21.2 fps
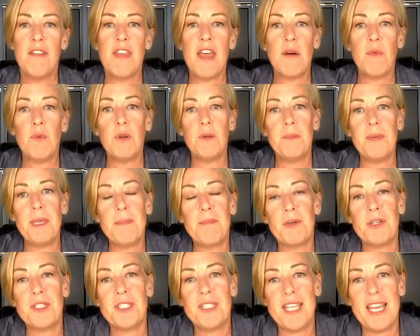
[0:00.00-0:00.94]
that will be
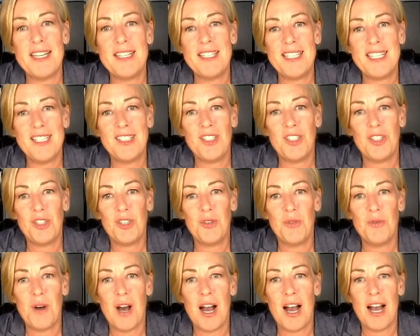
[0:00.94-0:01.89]
presenting
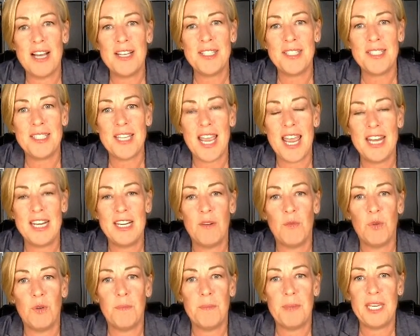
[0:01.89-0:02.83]
to us, and
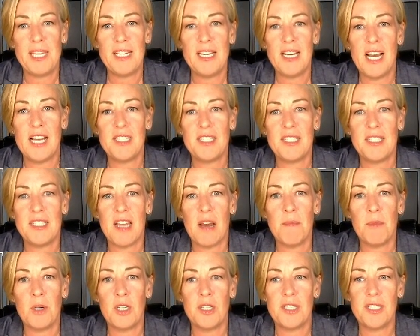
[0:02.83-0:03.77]
it will be
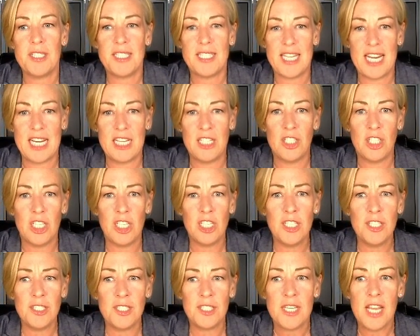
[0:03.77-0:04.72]
Summer
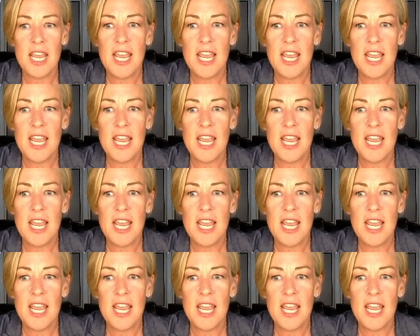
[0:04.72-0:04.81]
Sanders.